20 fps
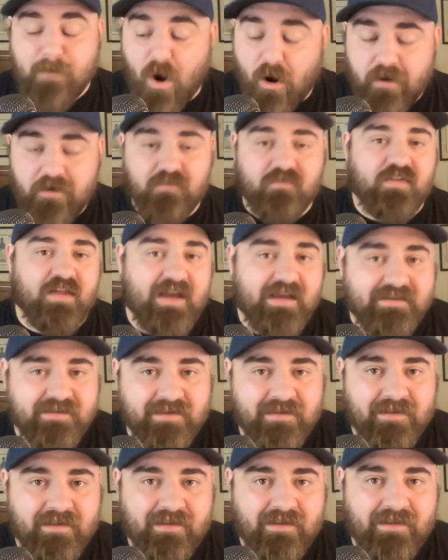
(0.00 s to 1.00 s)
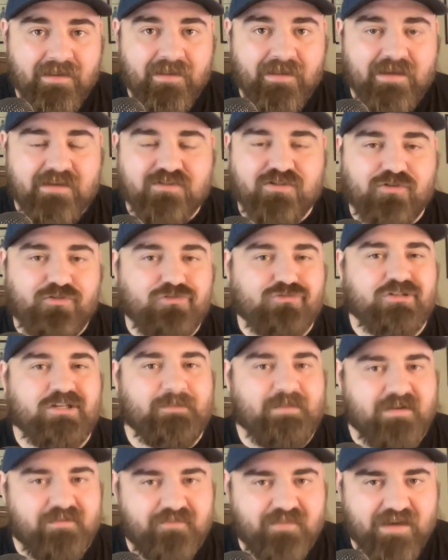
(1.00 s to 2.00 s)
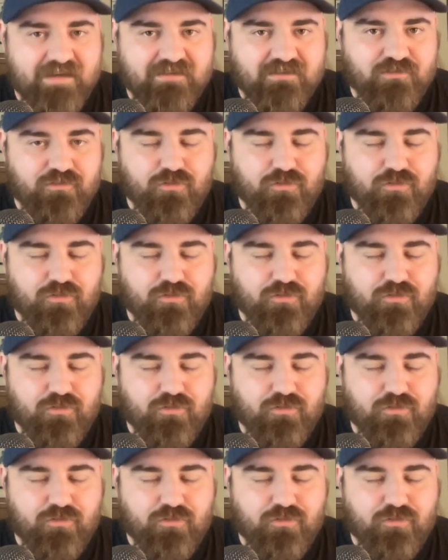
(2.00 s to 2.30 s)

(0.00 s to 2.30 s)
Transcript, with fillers: Part of that is the Drew Timme effect.